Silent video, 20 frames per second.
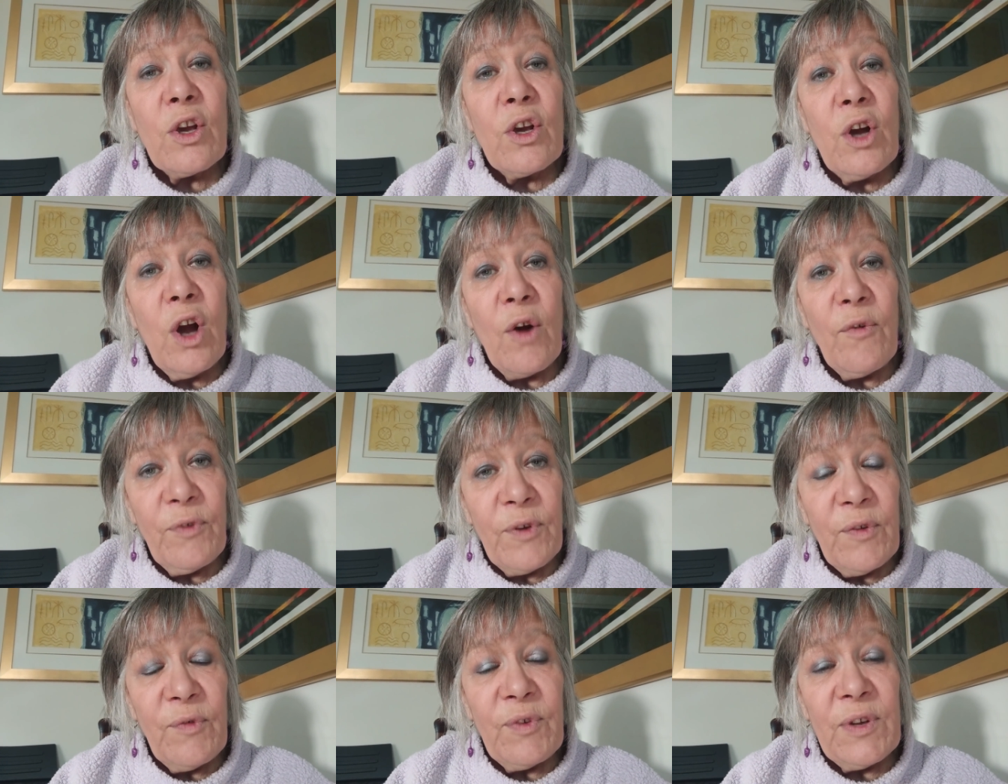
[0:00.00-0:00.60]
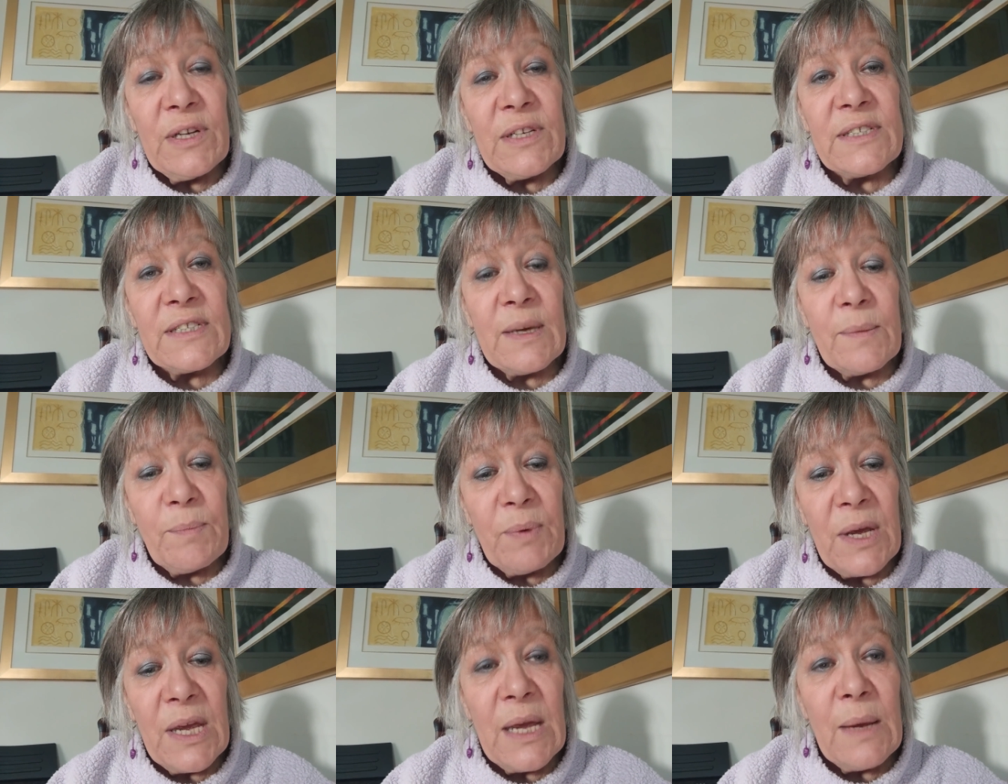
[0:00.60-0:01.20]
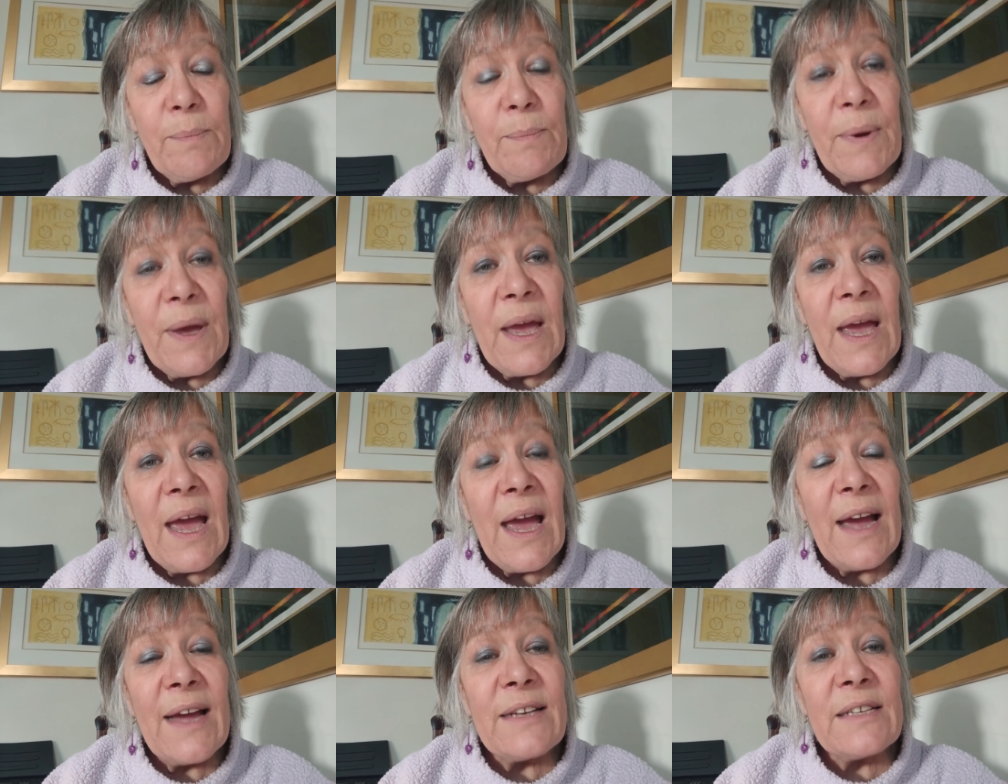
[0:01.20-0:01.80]
coffee filter
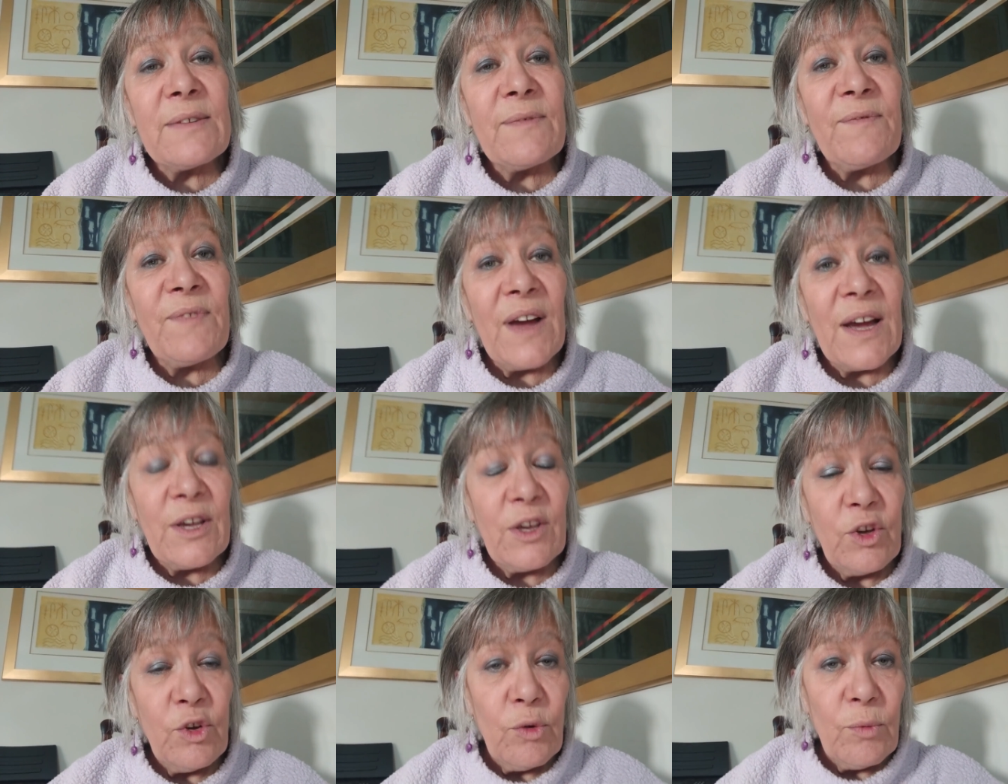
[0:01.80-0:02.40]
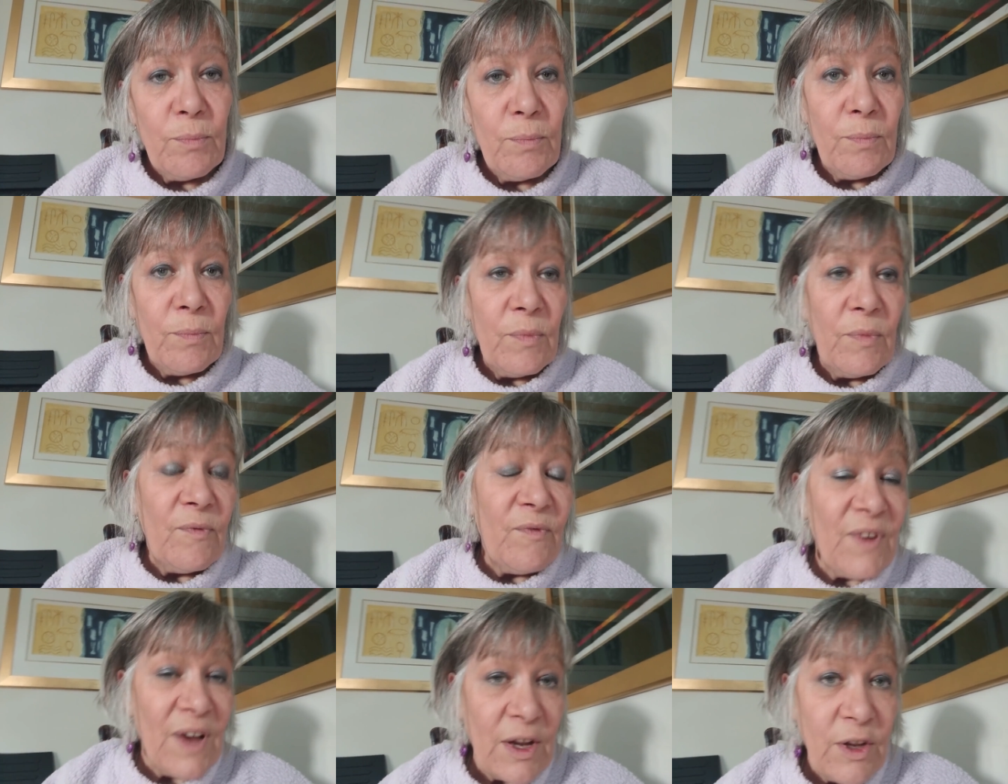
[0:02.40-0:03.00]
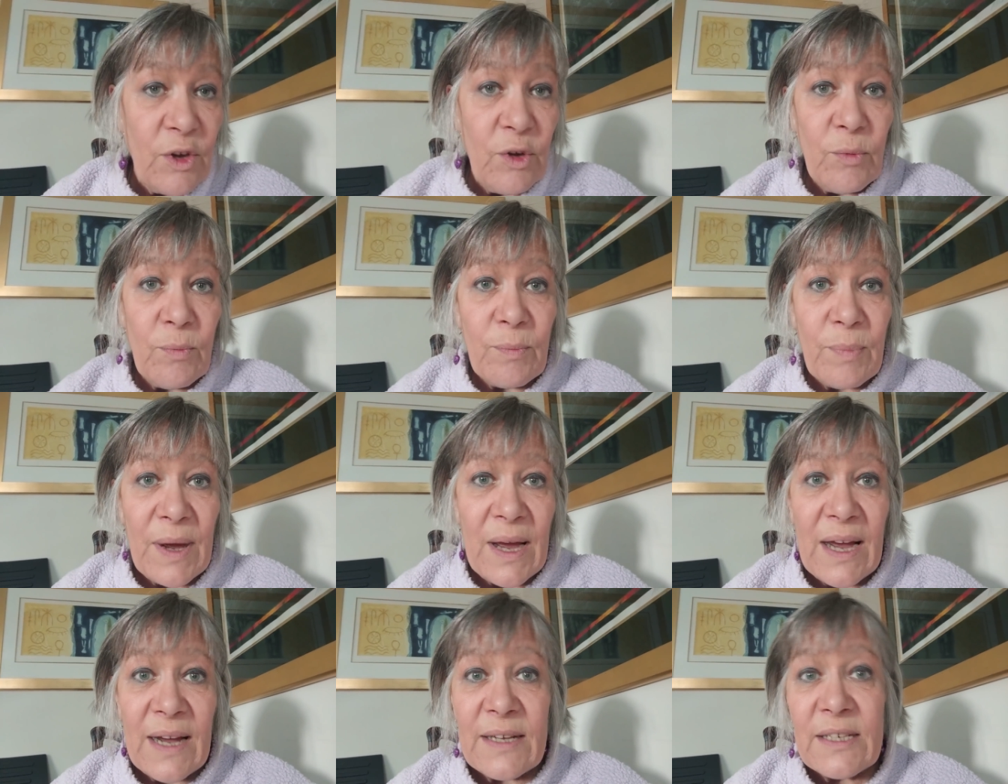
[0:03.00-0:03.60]
paper and vacuum
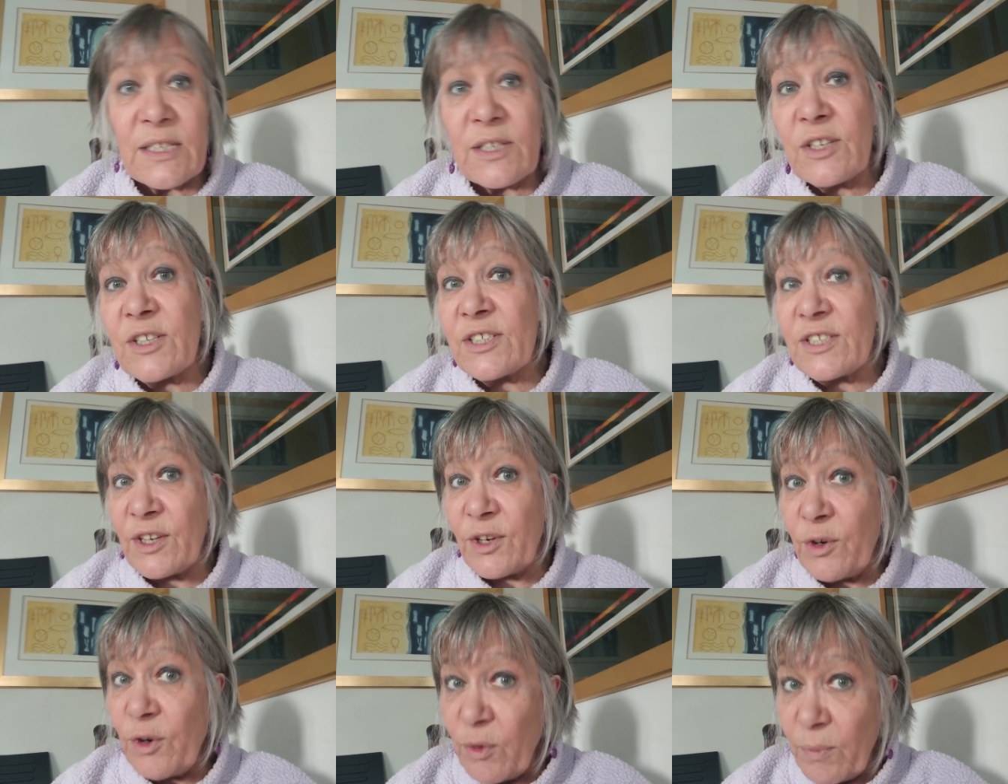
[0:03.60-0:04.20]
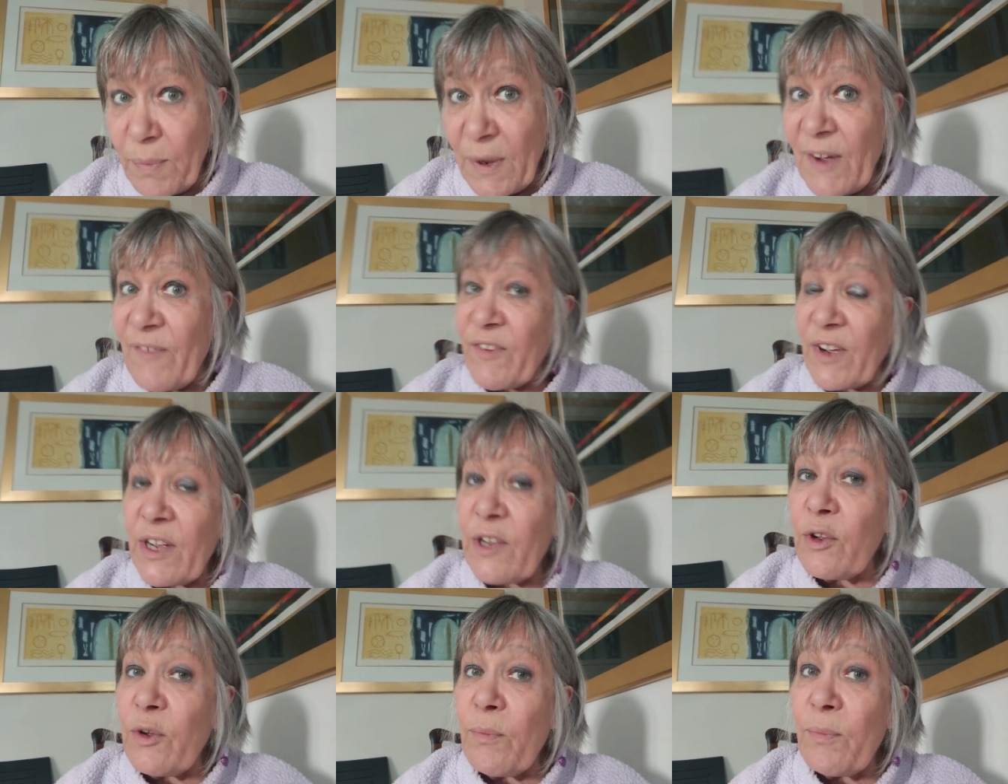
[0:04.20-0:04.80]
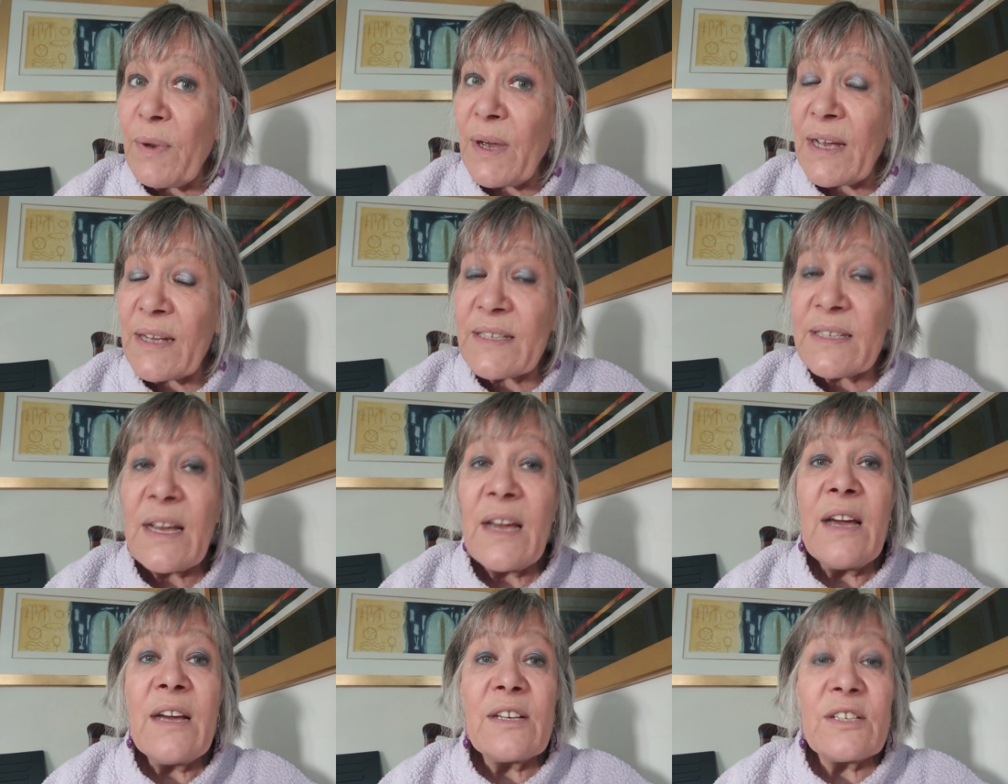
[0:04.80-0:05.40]
bags, because vacuum
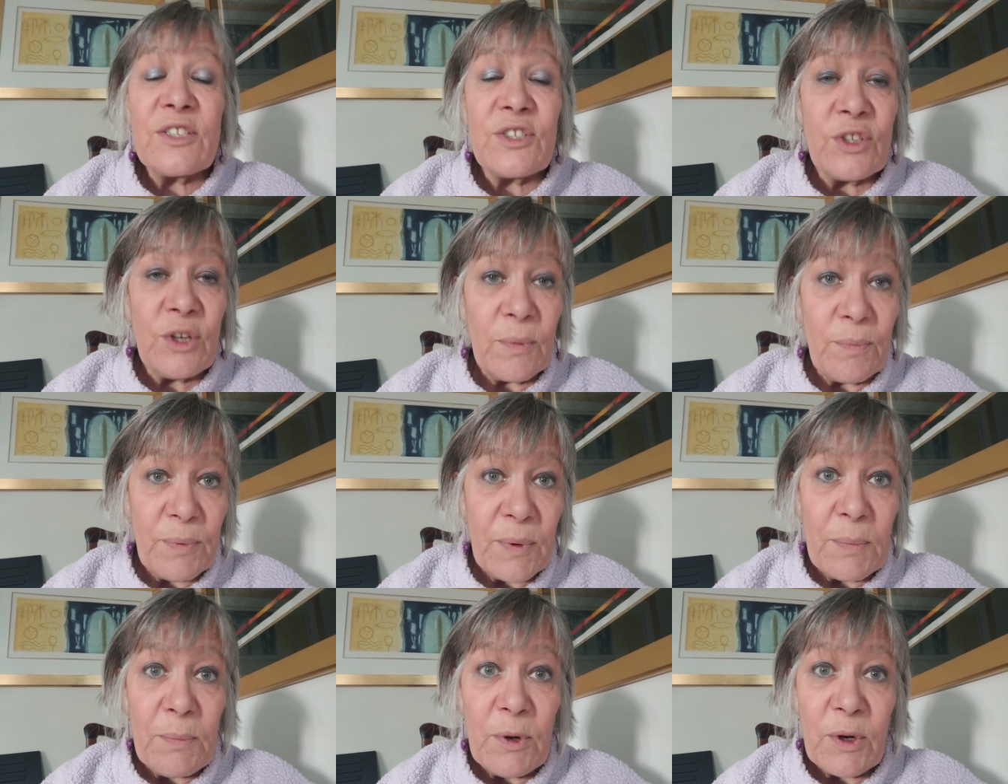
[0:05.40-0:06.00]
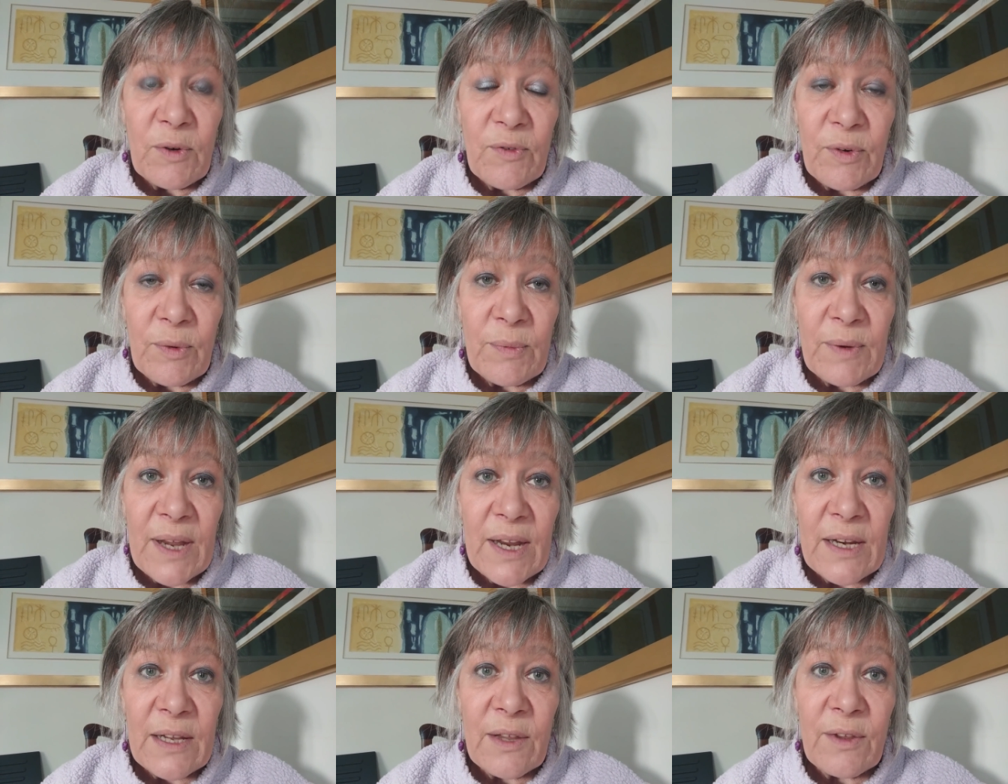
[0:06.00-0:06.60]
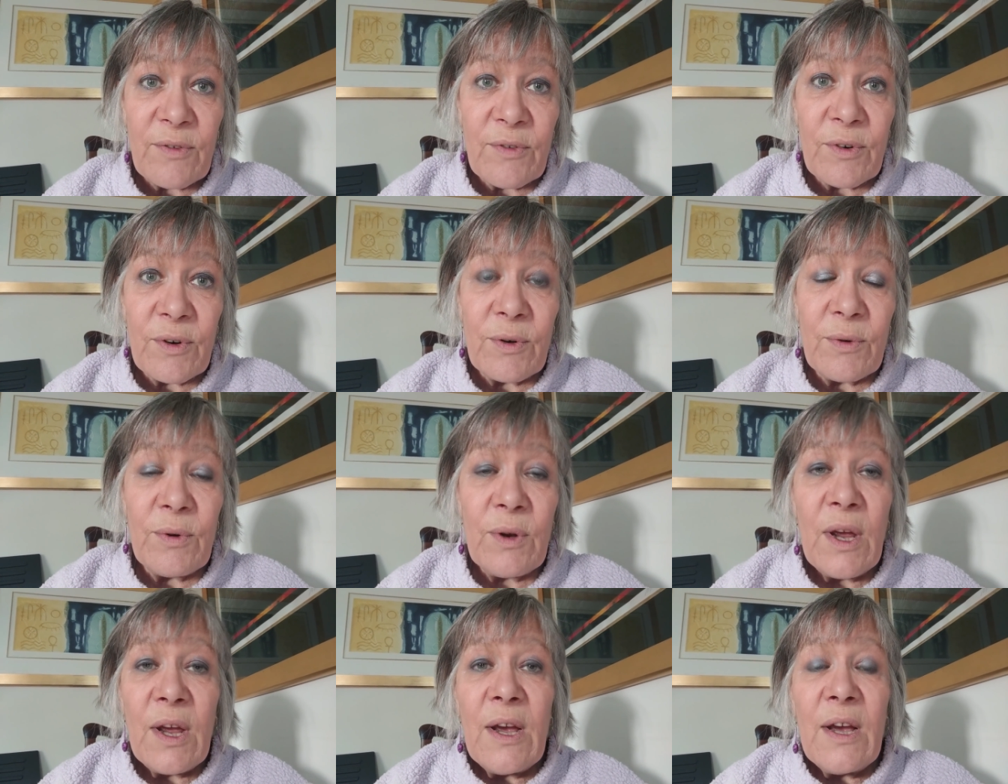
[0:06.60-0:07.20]
bags stop the muck from getting
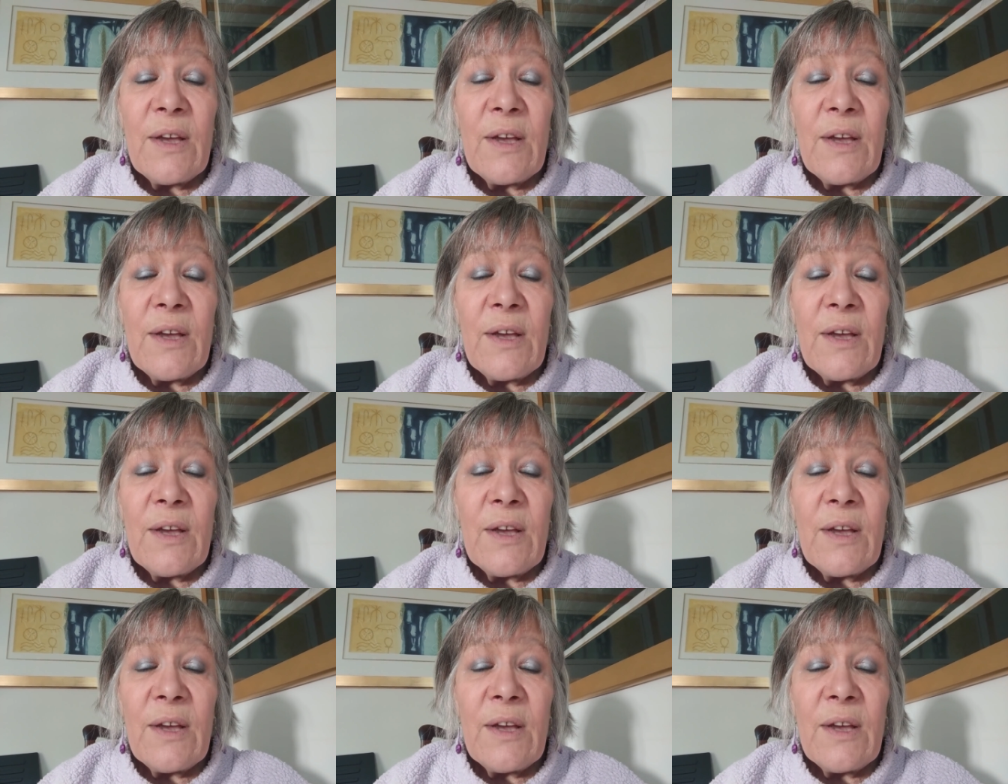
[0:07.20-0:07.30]
through.